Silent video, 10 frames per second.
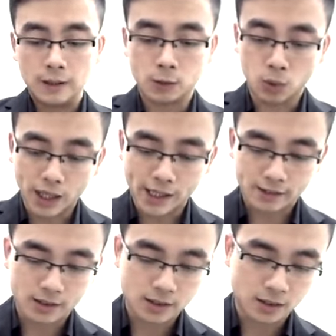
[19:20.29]
The
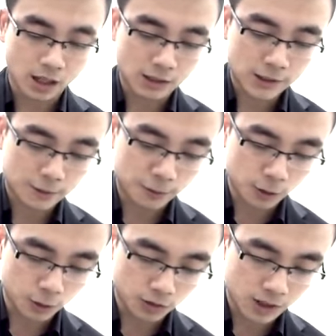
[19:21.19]
y-axis stands
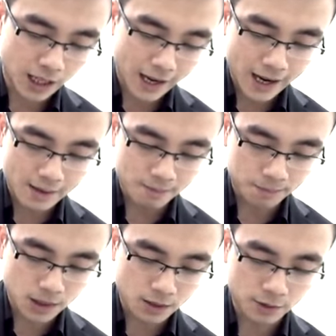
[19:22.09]
for the N
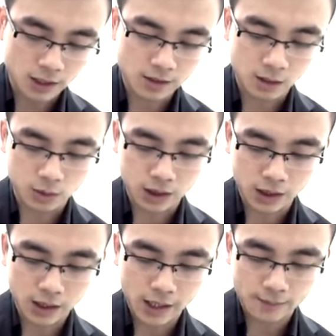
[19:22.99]
P Vs that we
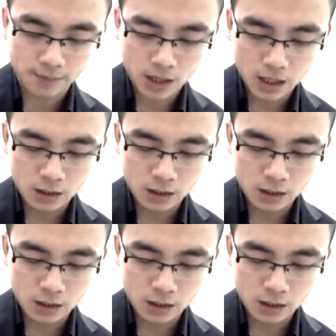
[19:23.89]
can get.